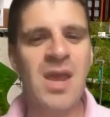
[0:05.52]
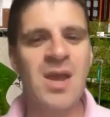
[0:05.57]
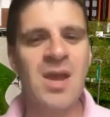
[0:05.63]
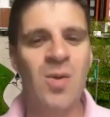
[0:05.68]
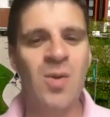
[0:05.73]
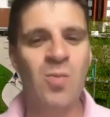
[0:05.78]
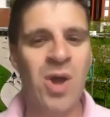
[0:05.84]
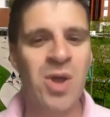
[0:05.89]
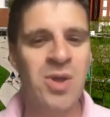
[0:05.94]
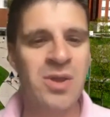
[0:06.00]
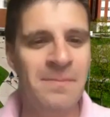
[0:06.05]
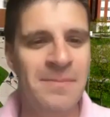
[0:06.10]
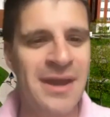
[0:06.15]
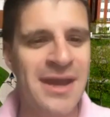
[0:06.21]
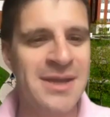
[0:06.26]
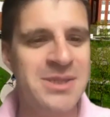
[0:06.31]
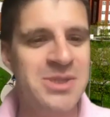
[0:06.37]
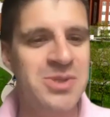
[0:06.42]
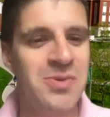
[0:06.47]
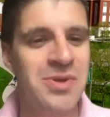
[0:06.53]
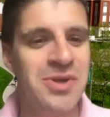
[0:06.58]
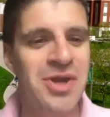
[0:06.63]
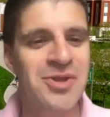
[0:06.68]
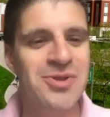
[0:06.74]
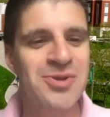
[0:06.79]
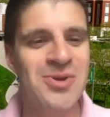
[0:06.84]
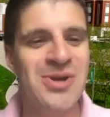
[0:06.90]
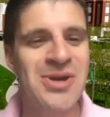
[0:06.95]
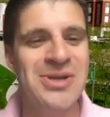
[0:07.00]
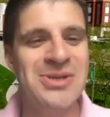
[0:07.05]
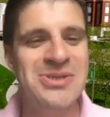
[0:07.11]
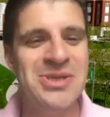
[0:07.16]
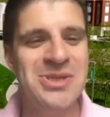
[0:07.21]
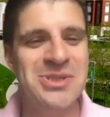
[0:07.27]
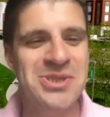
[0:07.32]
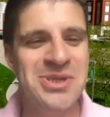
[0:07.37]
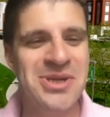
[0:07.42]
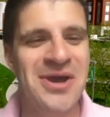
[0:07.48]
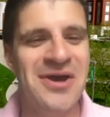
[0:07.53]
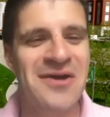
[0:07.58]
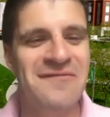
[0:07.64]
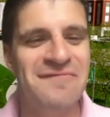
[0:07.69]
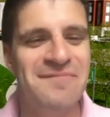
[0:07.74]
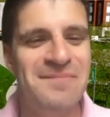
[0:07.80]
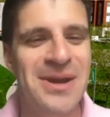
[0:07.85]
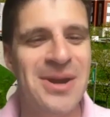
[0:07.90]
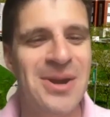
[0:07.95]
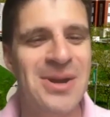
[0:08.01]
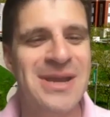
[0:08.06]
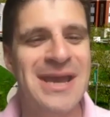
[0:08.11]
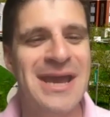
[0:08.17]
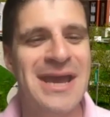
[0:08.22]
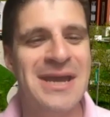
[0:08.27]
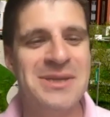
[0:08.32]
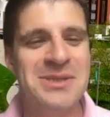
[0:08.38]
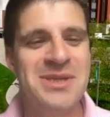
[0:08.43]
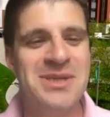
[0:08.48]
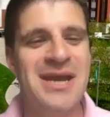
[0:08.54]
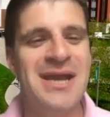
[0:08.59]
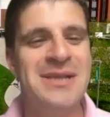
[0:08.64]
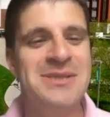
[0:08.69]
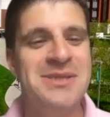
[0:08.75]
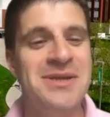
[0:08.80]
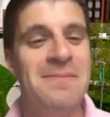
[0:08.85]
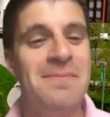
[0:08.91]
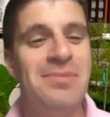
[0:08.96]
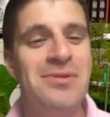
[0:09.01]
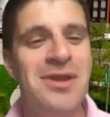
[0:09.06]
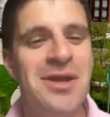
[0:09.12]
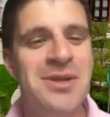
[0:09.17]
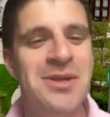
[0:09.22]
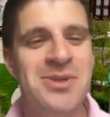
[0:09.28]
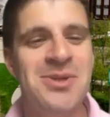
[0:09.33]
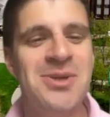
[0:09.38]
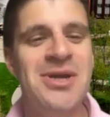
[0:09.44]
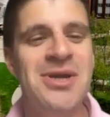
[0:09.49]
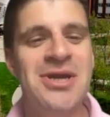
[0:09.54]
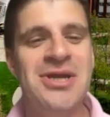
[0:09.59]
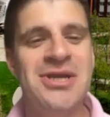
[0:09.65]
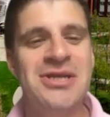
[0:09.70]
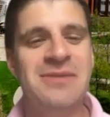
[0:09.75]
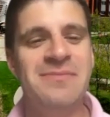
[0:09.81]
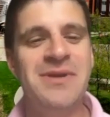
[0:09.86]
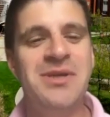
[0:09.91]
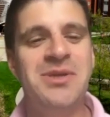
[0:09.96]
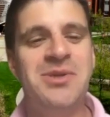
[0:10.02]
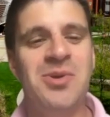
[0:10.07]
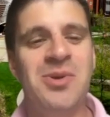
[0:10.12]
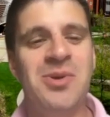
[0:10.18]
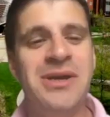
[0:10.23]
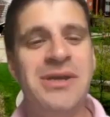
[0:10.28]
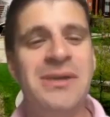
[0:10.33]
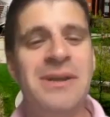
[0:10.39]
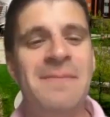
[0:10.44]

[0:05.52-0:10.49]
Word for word: Welcome back to another edition of Bearcat Chats, and a pleasure to be joined